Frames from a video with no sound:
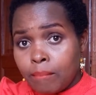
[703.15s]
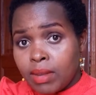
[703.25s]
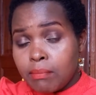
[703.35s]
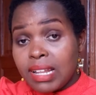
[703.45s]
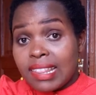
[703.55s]

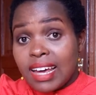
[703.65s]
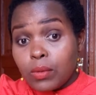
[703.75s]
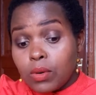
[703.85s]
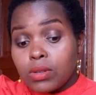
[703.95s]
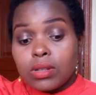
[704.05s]
but that
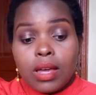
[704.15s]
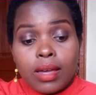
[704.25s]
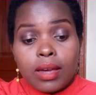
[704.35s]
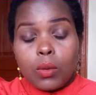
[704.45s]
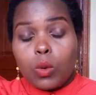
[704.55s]
was
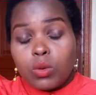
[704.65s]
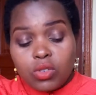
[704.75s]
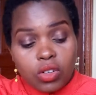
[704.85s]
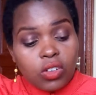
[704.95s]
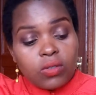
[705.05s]
when we
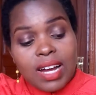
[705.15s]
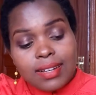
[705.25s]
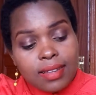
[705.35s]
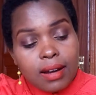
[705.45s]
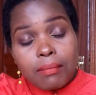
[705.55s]
talked of
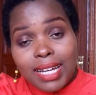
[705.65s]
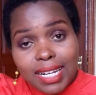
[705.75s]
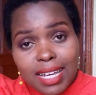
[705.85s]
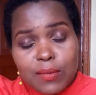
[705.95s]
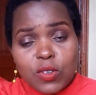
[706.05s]
artisan
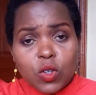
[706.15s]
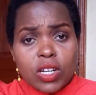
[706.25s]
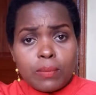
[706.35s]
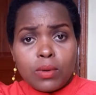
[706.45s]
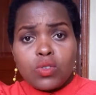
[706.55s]
mining, we talked
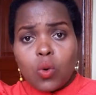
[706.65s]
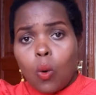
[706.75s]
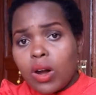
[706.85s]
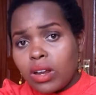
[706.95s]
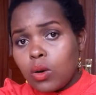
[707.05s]
about
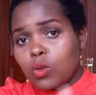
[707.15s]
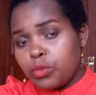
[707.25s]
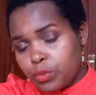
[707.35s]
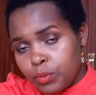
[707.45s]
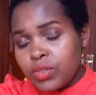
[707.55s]
quarrying of
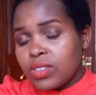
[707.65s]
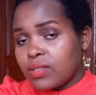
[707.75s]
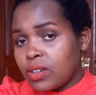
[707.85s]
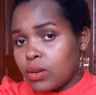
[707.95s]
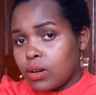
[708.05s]

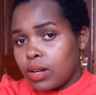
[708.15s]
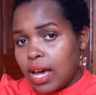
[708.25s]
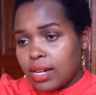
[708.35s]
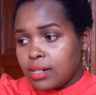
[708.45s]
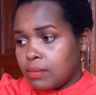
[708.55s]
several
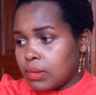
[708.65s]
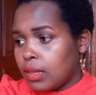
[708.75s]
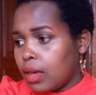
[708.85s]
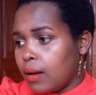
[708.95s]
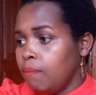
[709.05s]
items
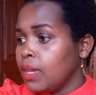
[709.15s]
there.